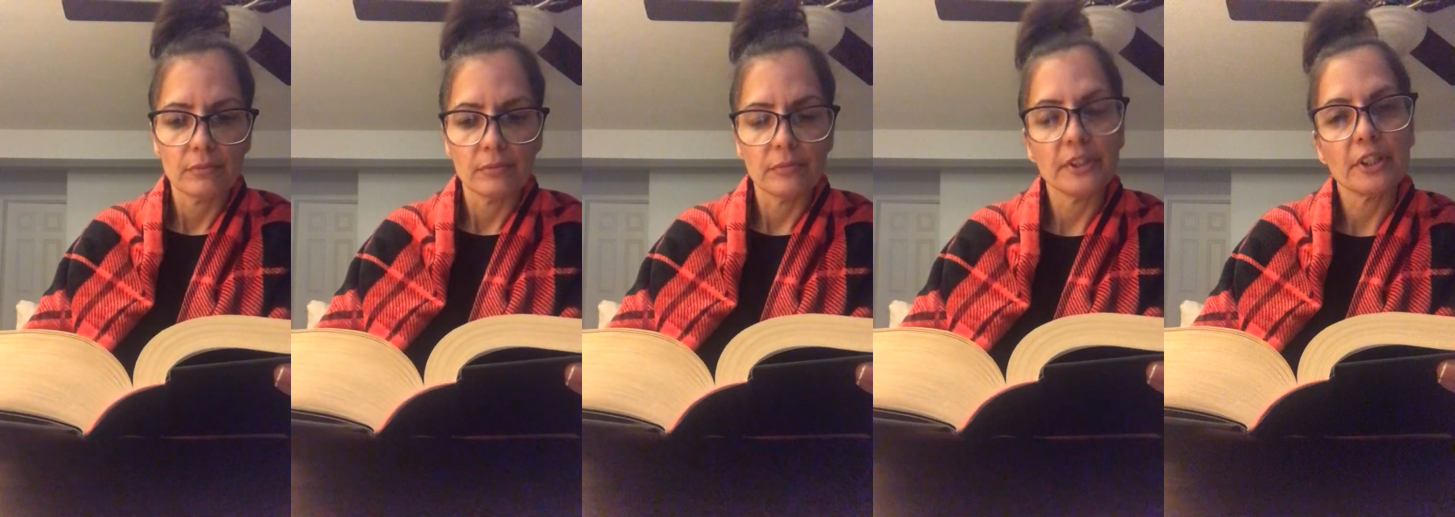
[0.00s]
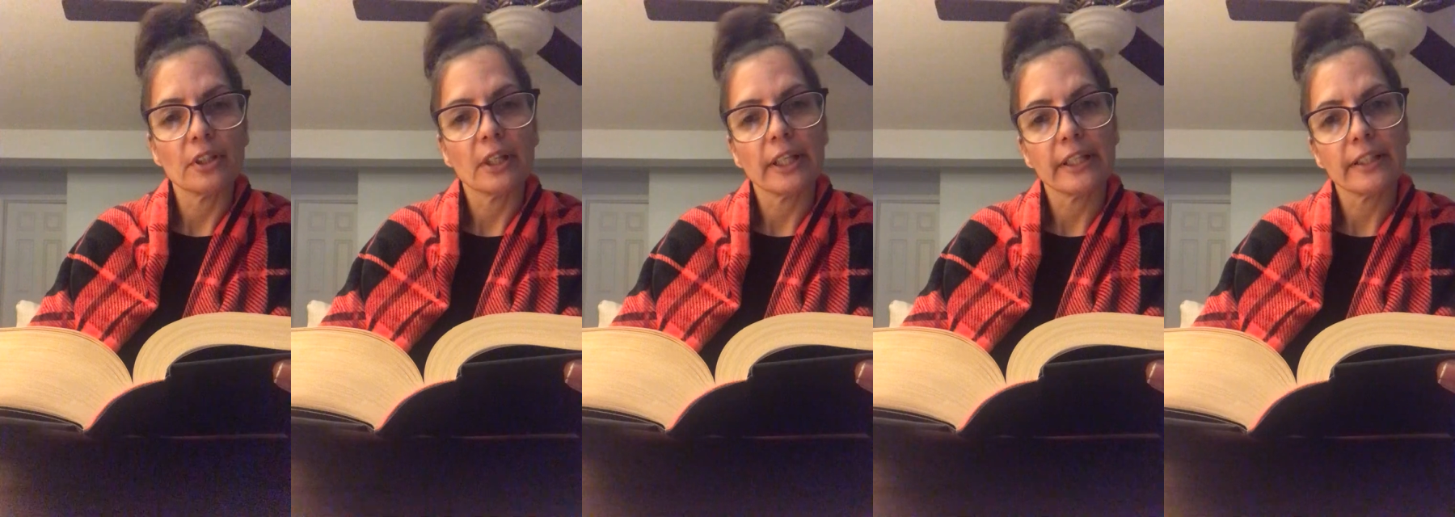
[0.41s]
near a
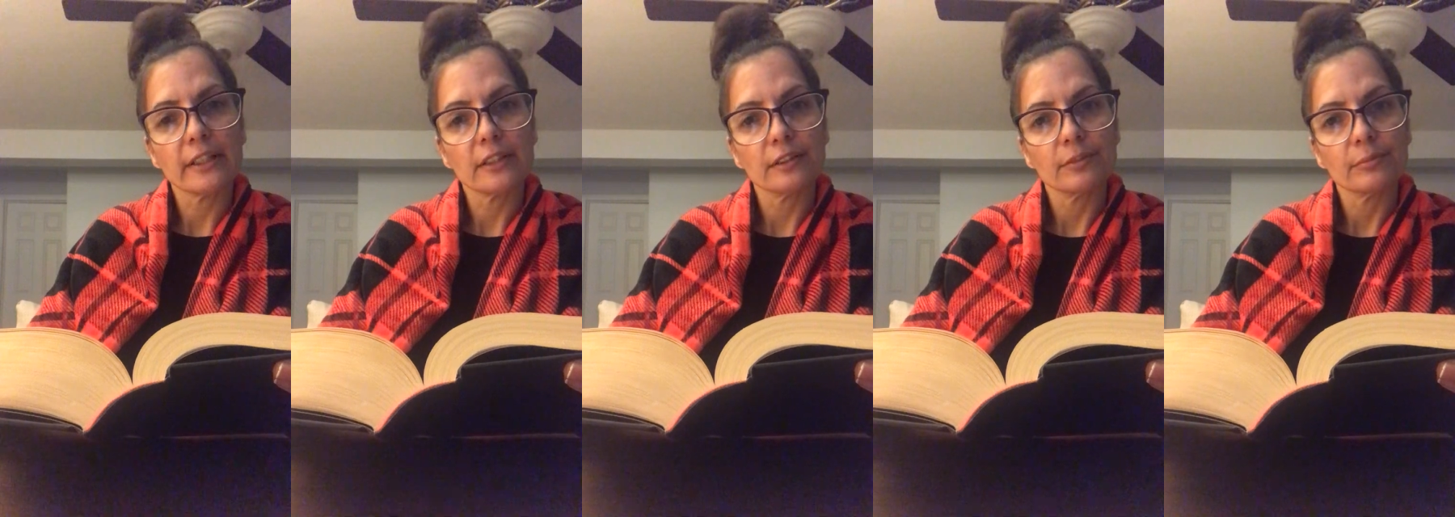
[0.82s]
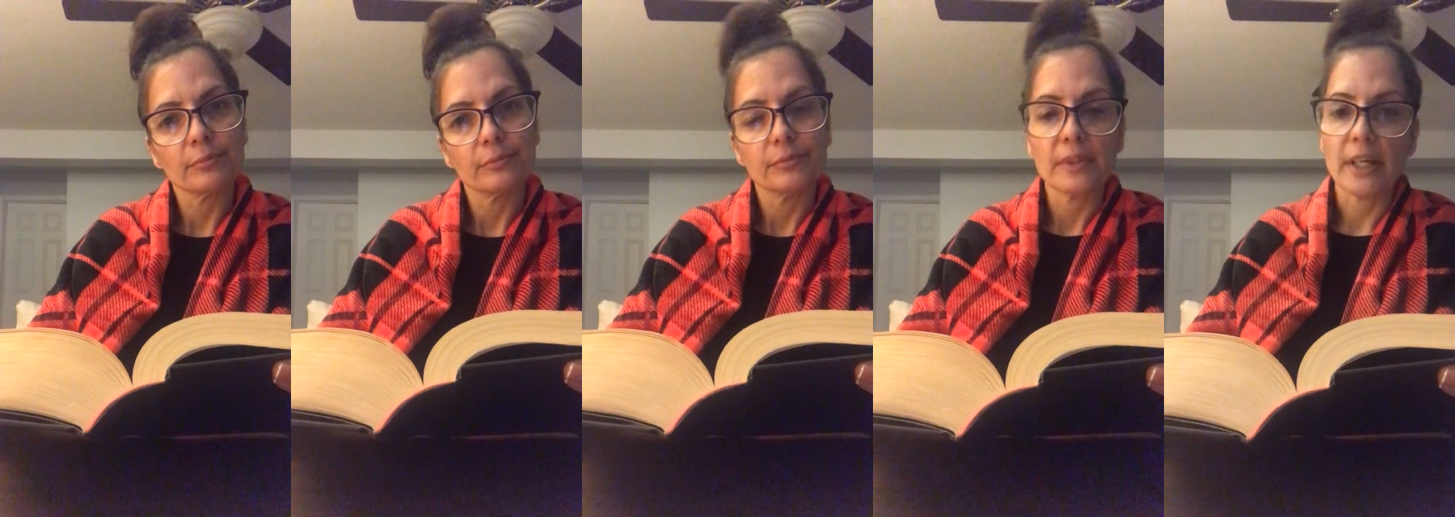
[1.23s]
lake
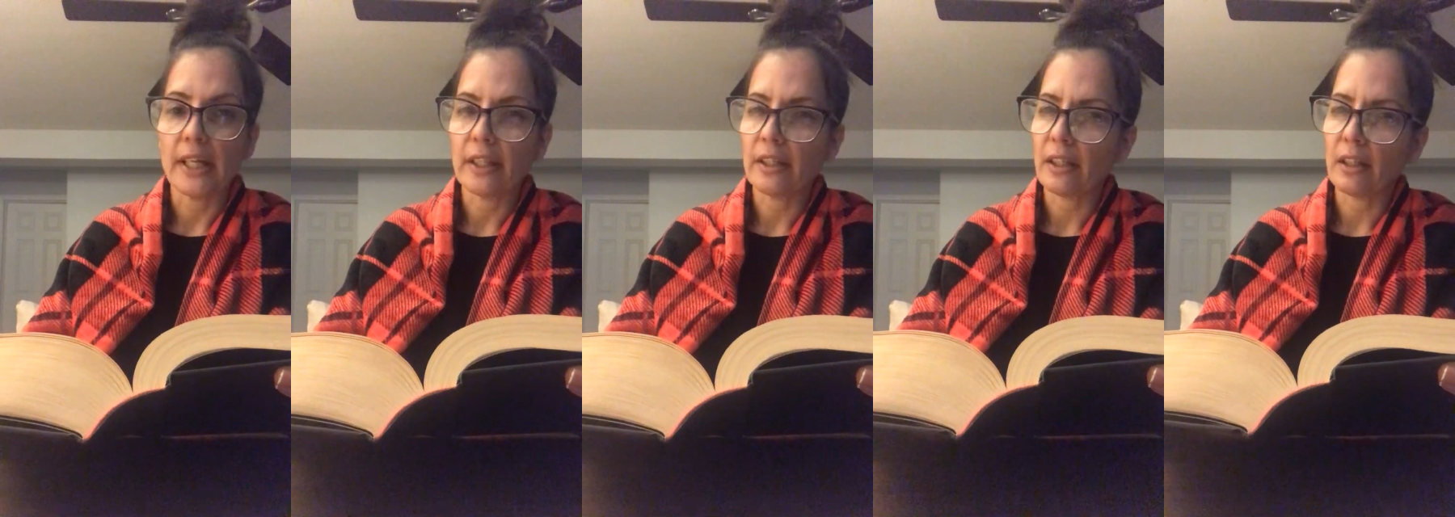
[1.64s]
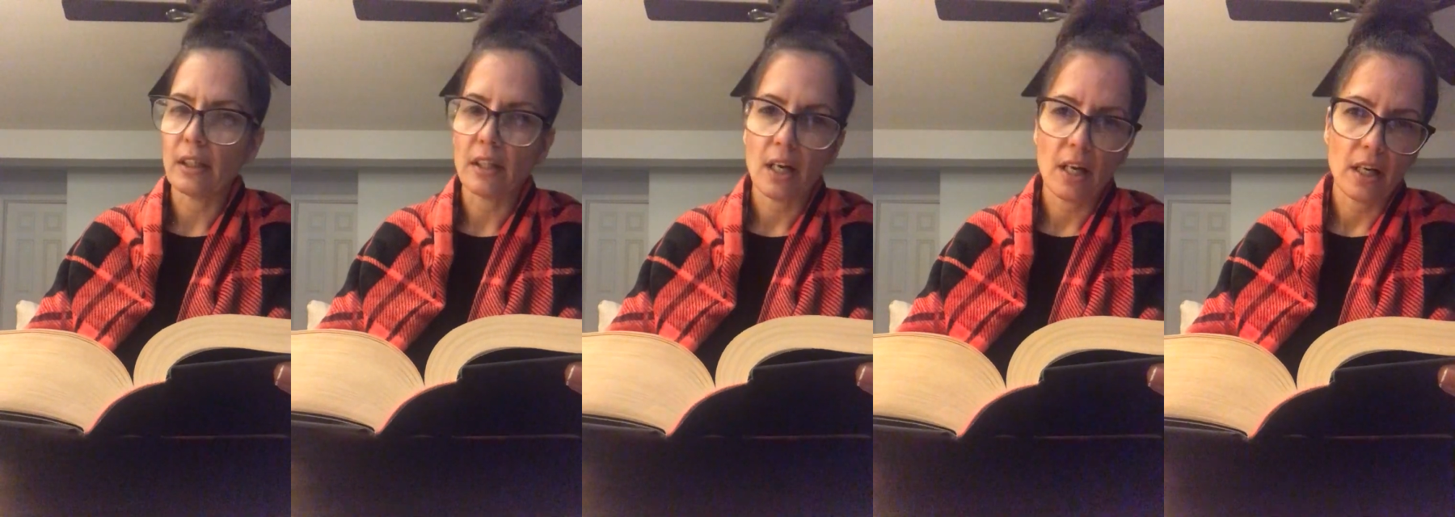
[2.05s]
and a
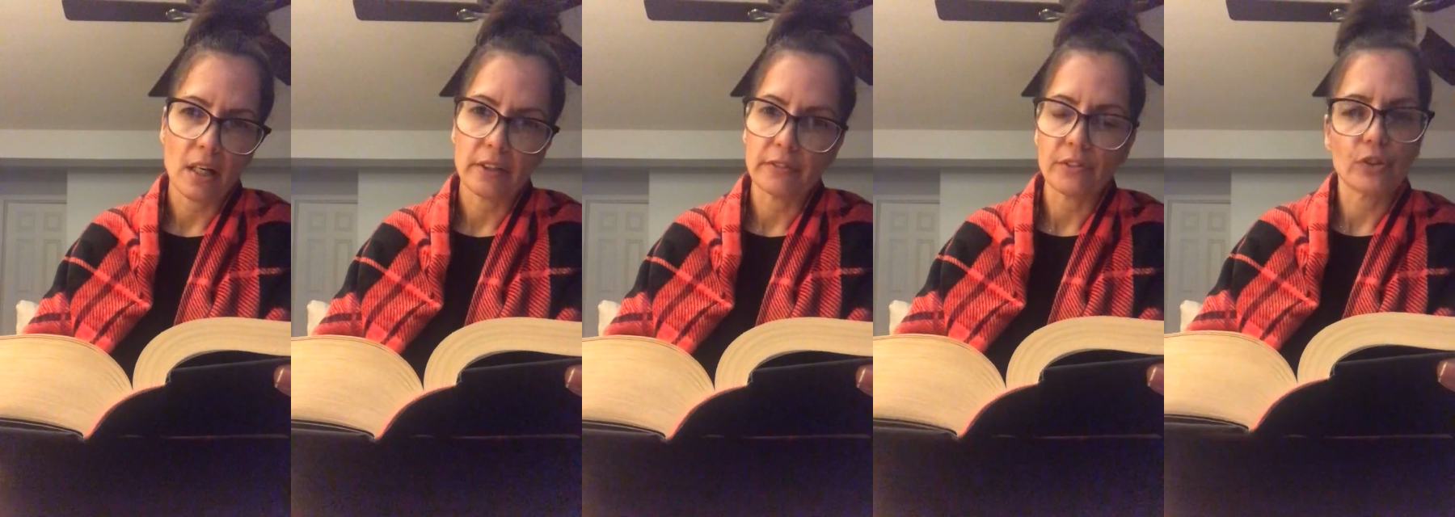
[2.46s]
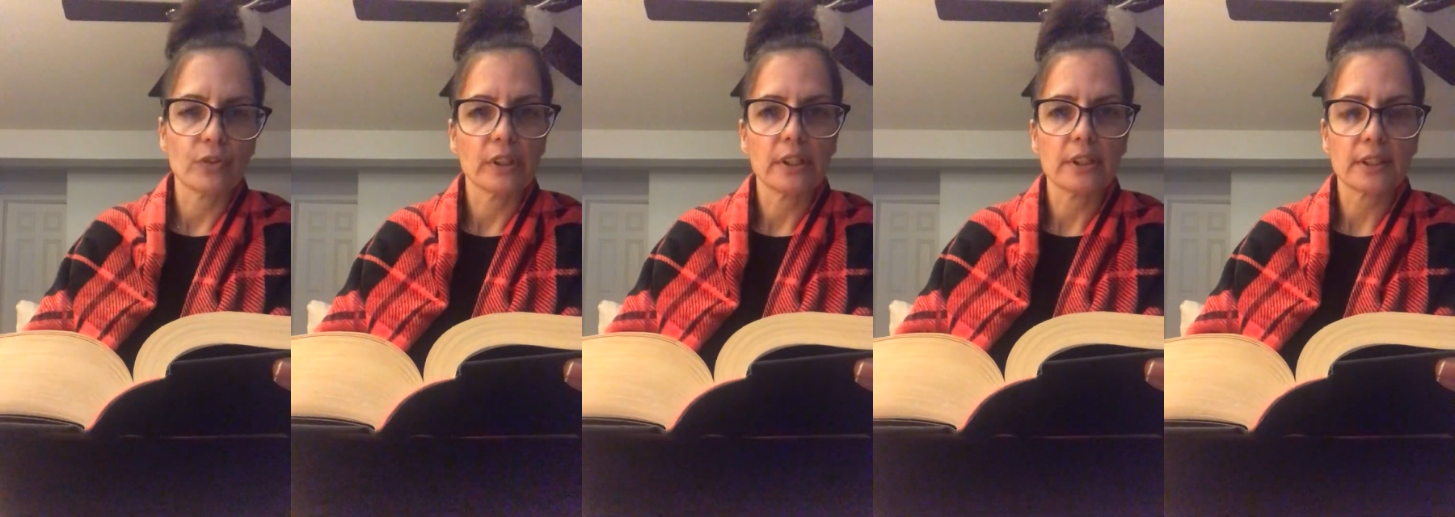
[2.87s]
lot of
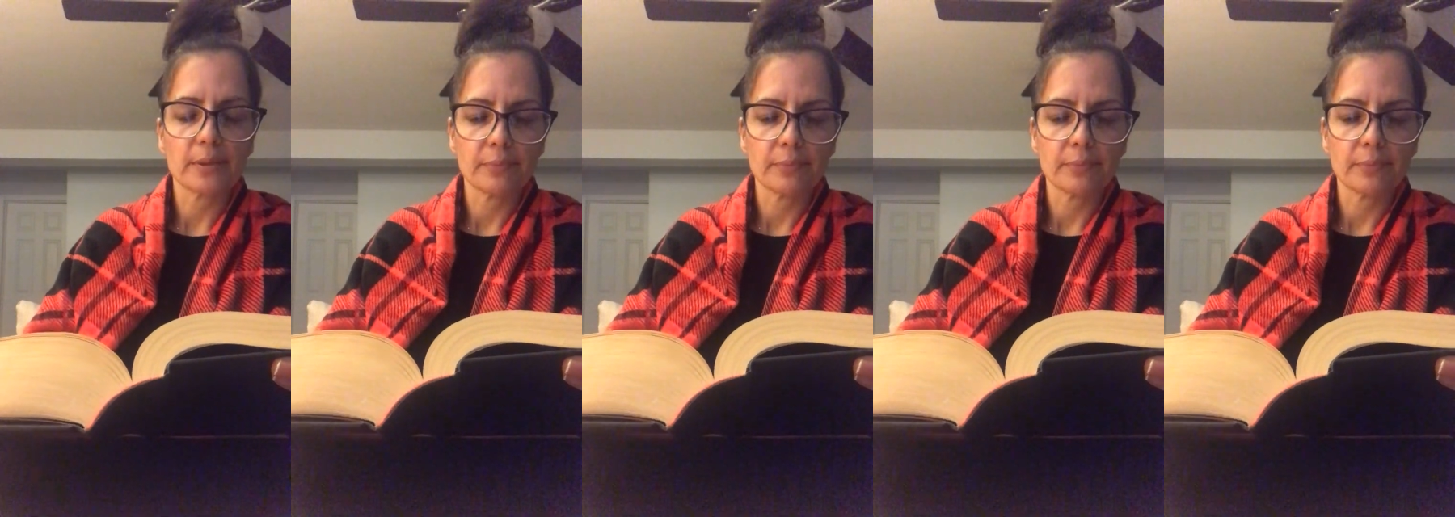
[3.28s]
trees.